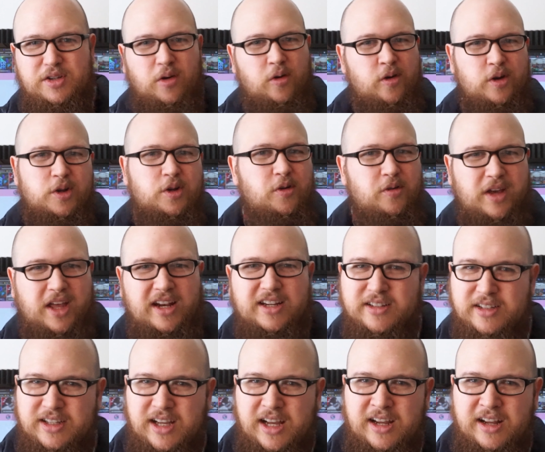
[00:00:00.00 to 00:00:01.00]
or you don't get
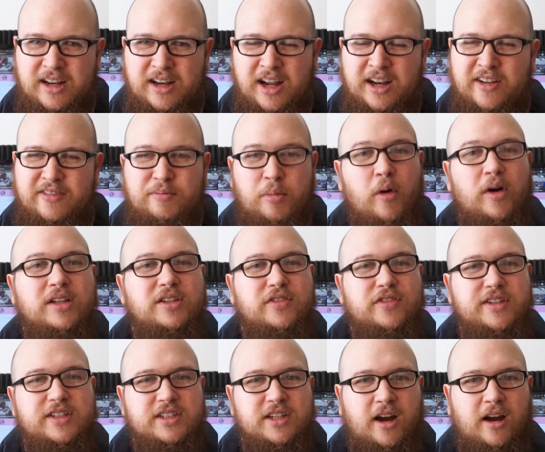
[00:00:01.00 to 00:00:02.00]
enough points for
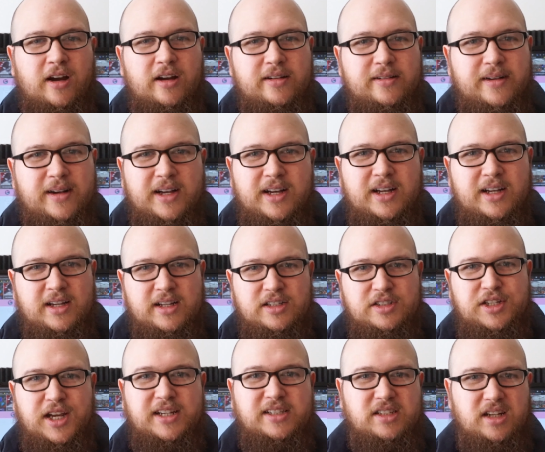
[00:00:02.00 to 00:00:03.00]
this card,
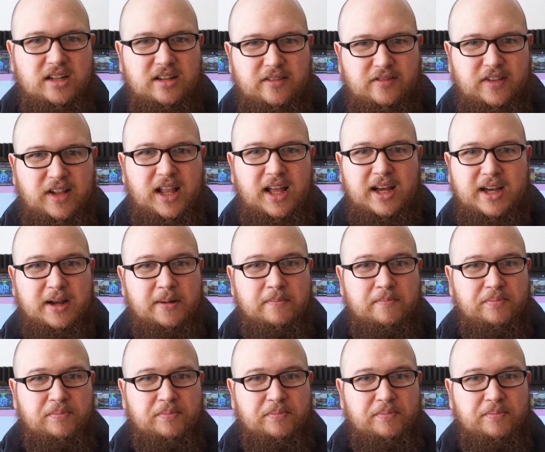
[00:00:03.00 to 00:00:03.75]
change it on the fly.